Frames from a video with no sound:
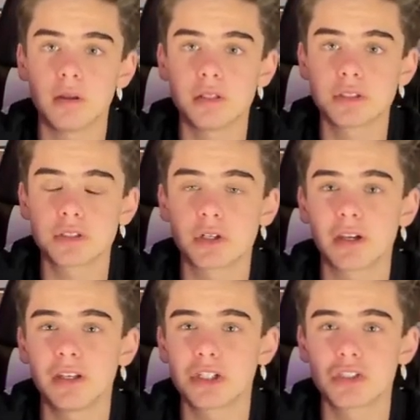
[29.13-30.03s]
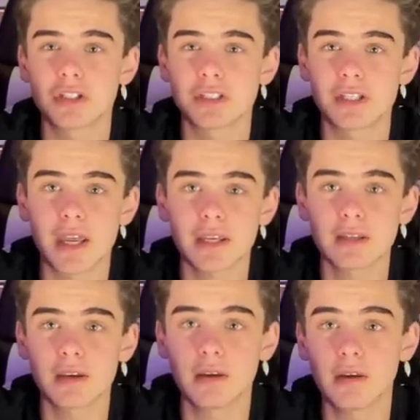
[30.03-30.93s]
Stark Industries
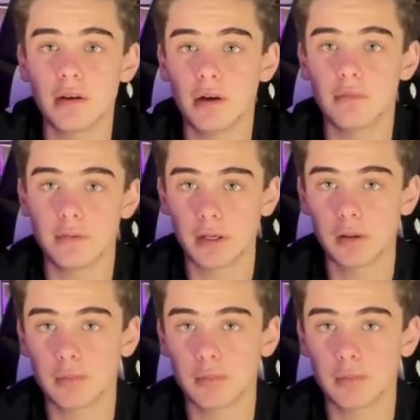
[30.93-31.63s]
tech of Iron,